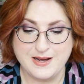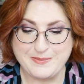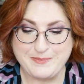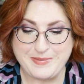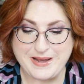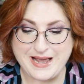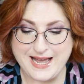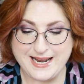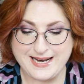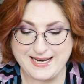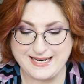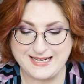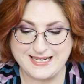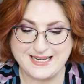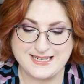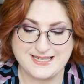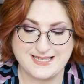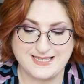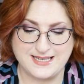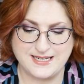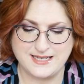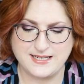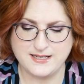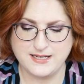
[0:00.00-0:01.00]

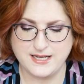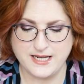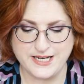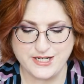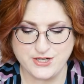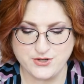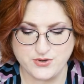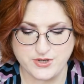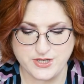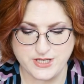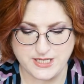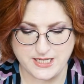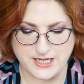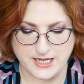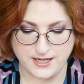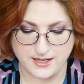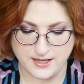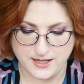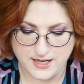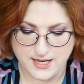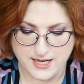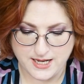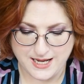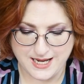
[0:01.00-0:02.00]
pettiness and
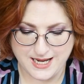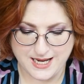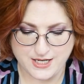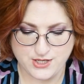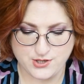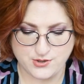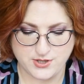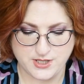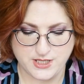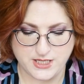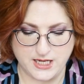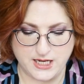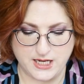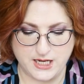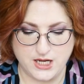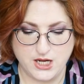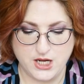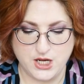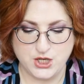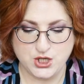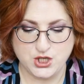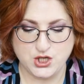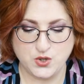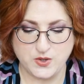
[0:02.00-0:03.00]
interesting, interesting
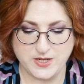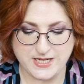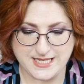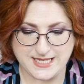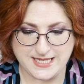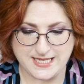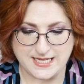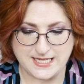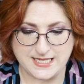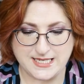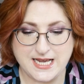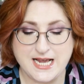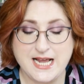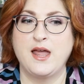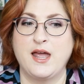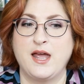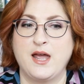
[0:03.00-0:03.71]
choices.